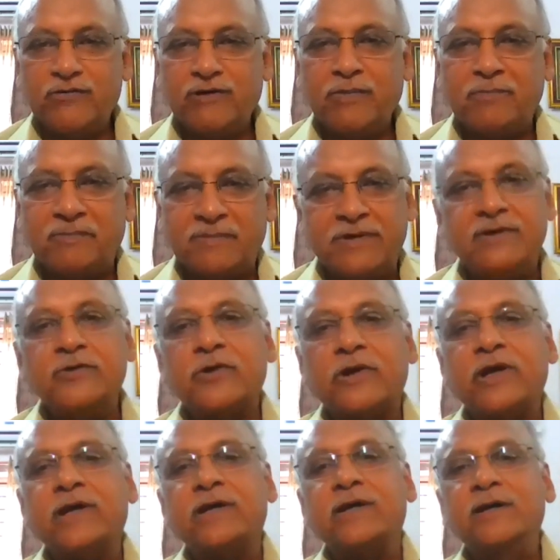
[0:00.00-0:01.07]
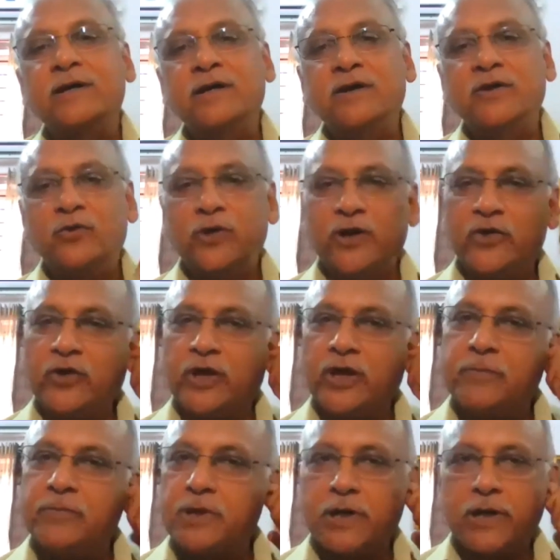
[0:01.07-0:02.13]
give up, okay? You need to
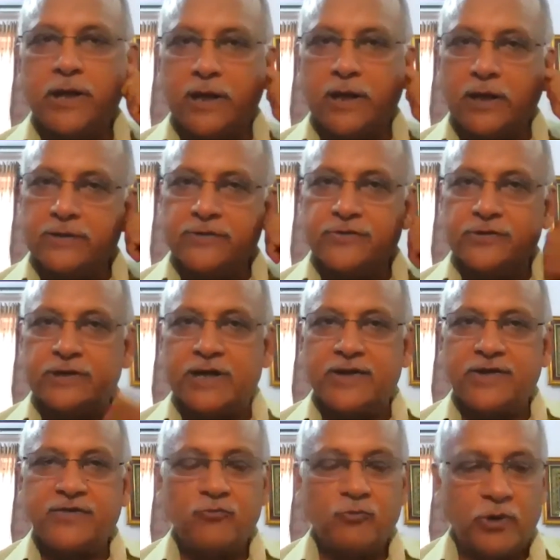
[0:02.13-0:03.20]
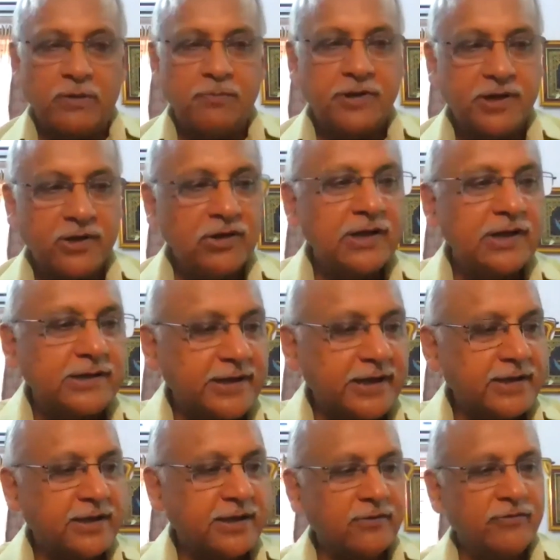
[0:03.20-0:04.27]
keep trying. So that is one particular
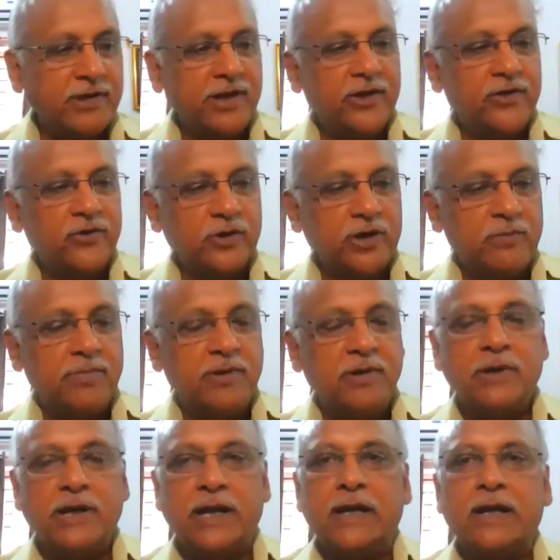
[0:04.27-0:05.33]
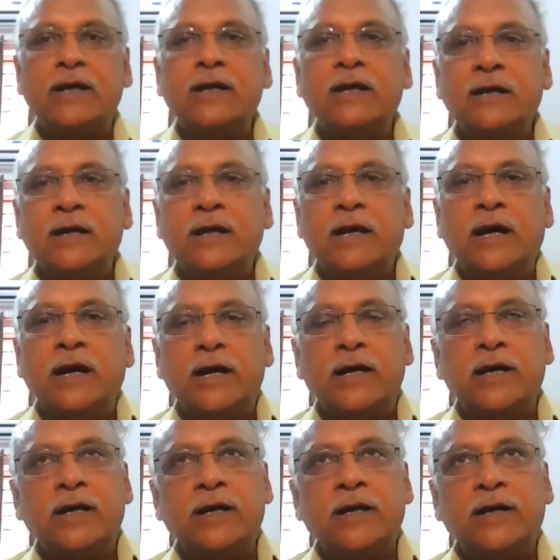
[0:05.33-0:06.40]
thing that we need to keep in mind.
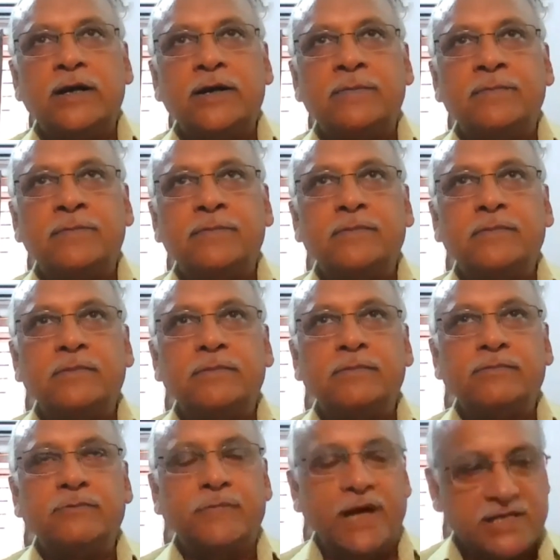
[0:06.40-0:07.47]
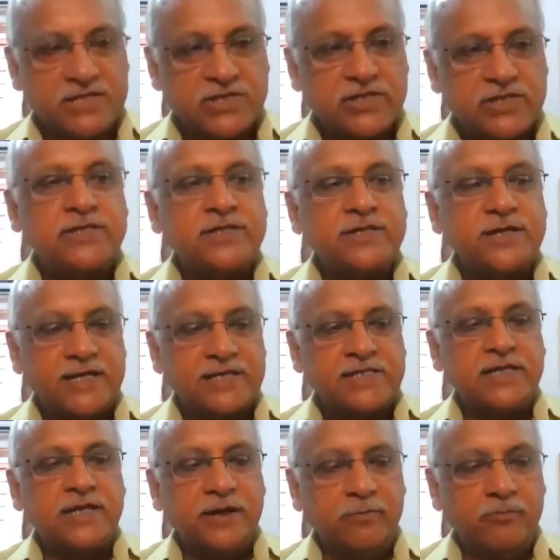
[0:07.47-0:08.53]
And as
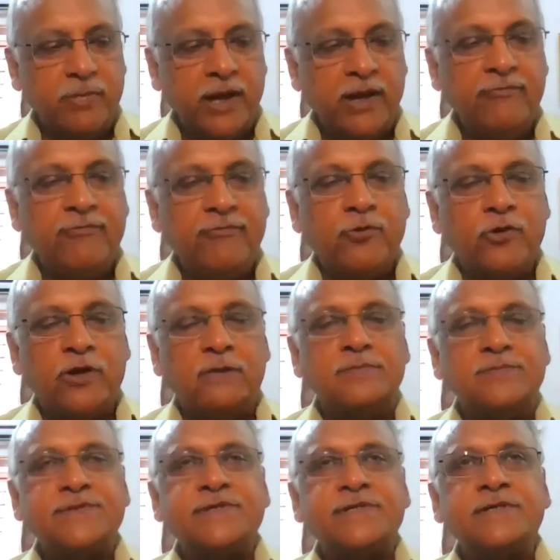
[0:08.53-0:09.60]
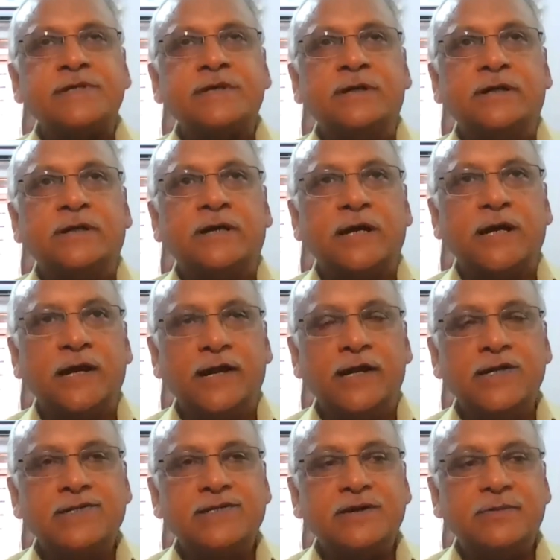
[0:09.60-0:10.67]
in many forums, our
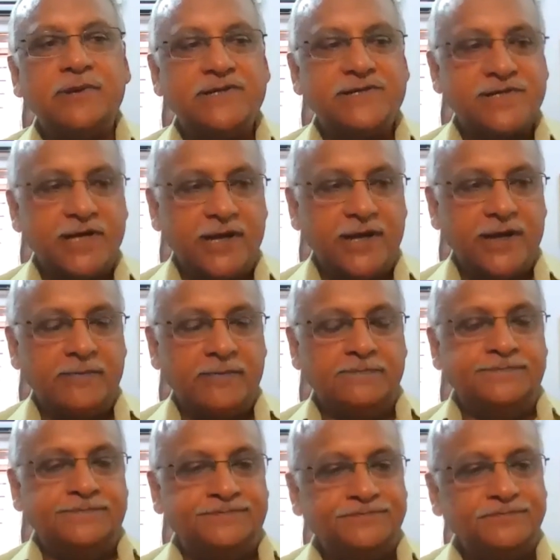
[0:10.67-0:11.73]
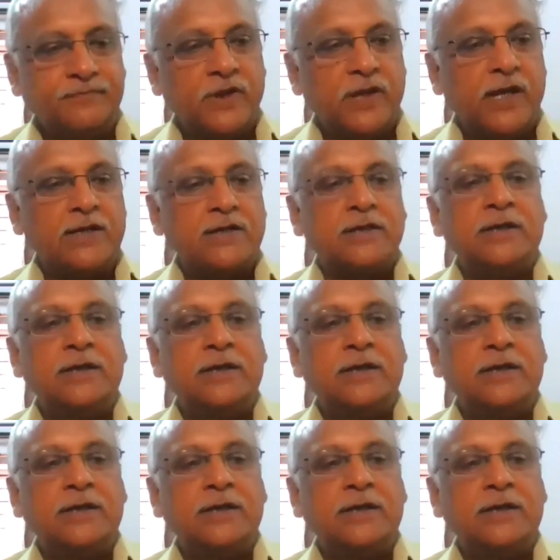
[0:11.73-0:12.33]
leaders have been saying that